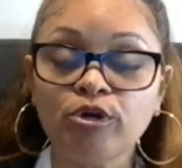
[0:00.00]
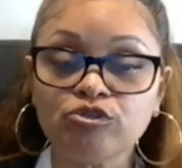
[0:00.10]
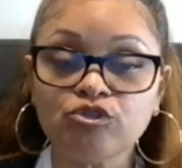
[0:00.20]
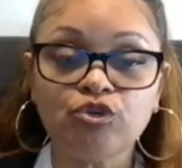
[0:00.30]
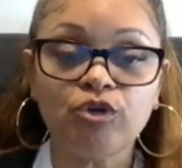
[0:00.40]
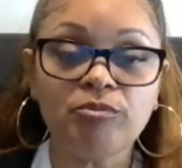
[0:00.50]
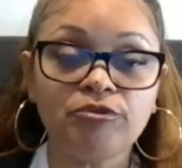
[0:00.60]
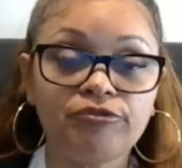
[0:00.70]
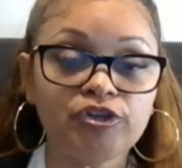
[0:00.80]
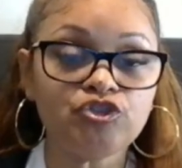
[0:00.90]
your
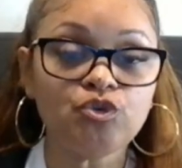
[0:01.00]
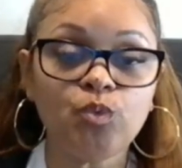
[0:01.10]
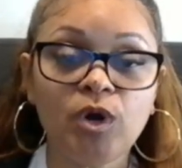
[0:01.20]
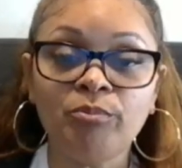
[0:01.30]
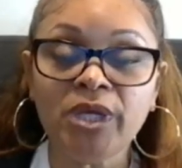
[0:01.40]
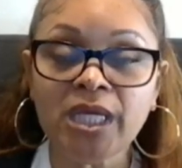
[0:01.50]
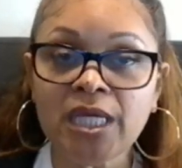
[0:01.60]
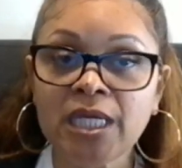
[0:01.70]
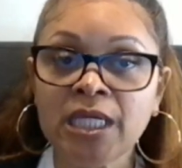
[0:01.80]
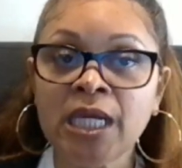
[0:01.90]
personal and professional
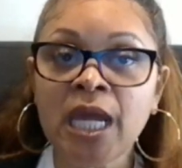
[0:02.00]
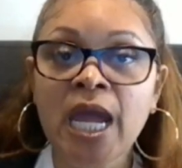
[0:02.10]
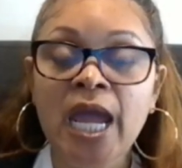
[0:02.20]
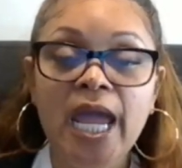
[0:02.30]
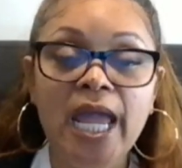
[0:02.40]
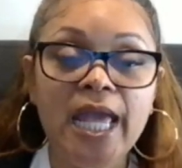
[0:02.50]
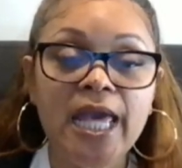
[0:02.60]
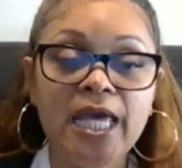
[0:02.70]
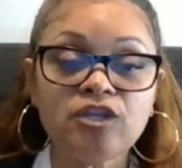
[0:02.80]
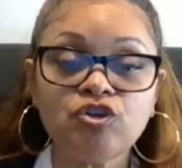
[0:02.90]
well-being.
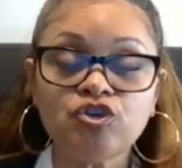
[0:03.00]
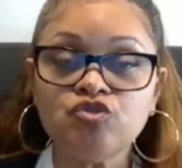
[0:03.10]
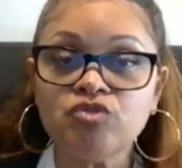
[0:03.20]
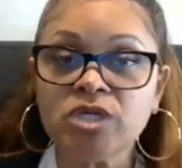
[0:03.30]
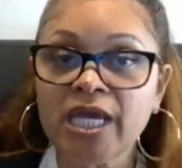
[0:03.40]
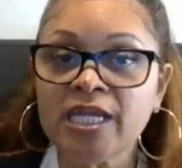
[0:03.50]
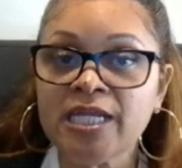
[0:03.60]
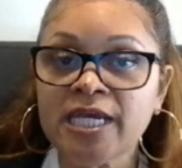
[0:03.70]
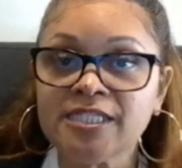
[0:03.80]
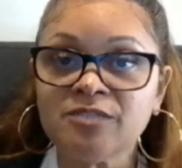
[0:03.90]
And
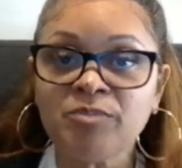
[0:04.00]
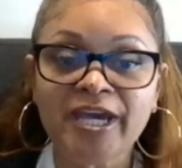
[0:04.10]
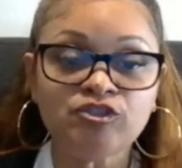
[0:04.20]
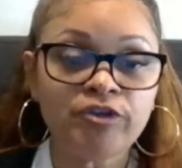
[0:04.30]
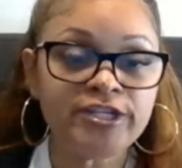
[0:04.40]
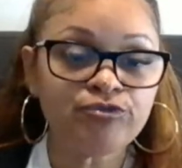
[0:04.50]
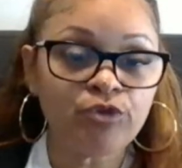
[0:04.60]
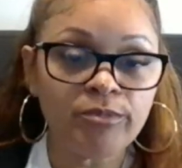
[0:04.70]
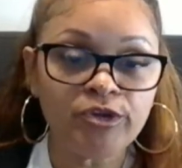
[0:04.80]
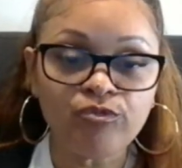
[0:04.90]
you can
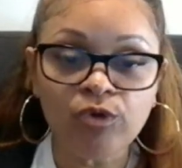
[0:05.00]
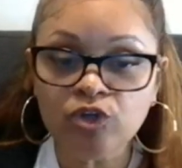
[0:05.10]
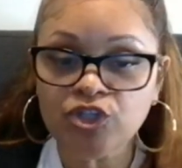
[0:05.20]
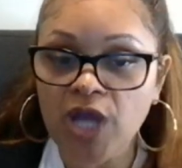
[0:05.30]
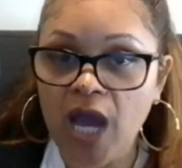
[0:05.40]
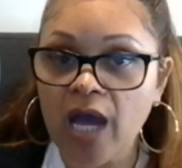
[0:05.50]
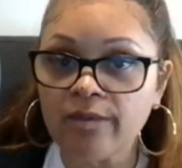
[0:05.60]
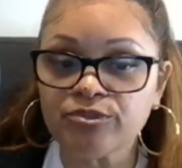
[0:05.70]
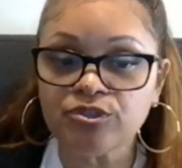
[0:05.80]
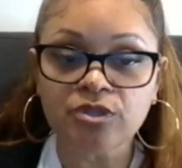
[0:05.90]
expect transformative
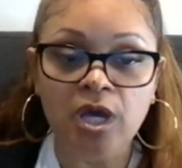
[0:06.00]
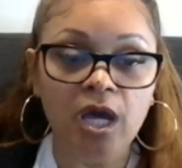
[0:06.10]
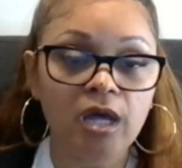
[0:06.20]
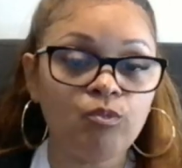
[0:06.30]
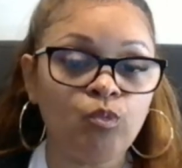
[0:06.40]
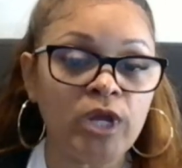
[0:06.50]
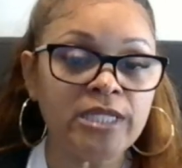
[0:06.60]
workshops,